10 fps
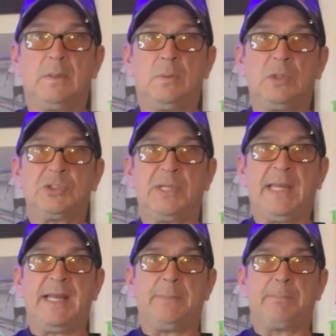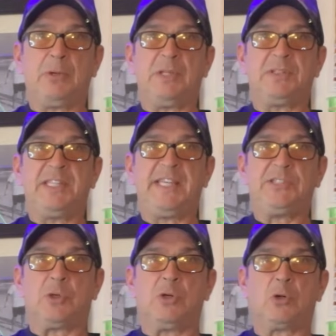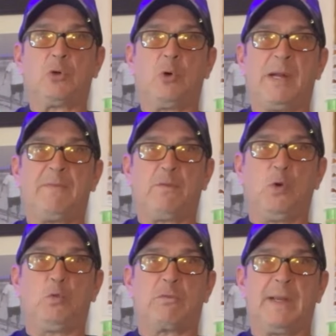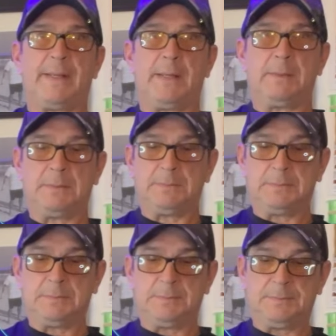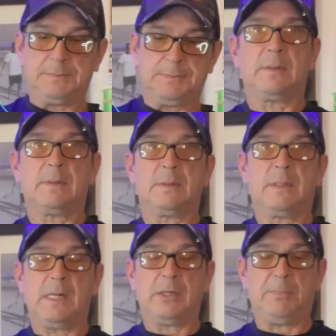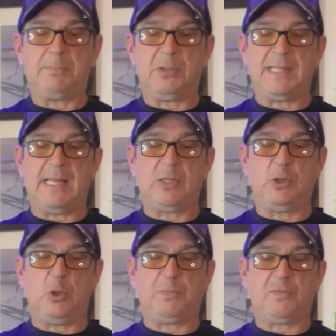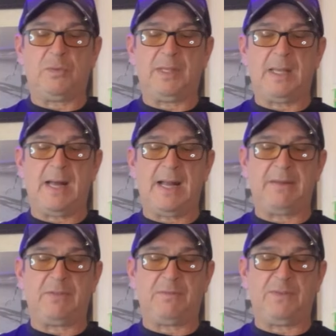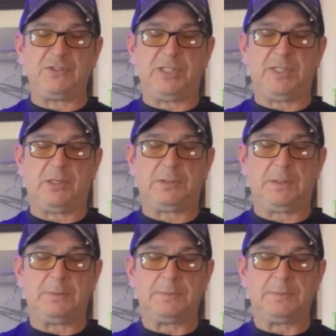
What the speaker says: Once again, I'm putting a teaser hook on my fluke rig. I'm going to put that loop through the eye of the fishing hook.